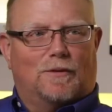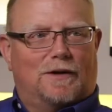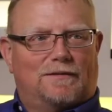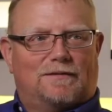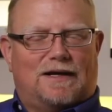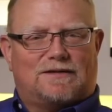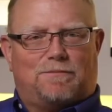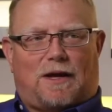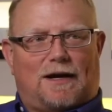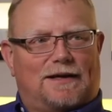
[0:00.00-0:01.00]
one. That's
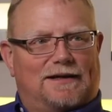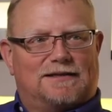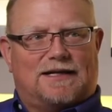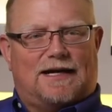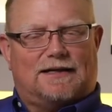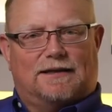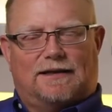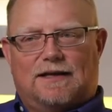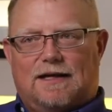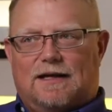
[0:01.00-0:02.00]
blocking and tackling.
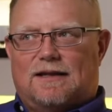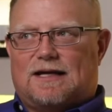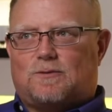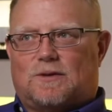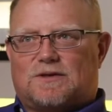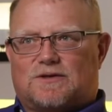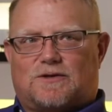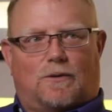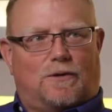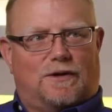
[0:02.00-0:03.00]
That's what the
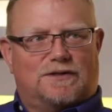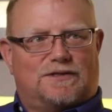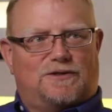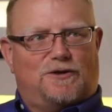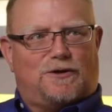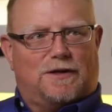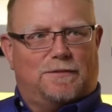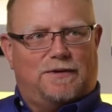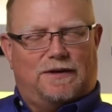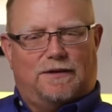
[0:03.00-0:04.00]
score is in your
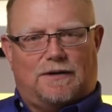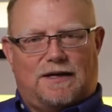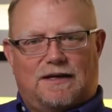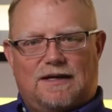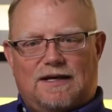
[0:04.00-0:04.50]
company, right?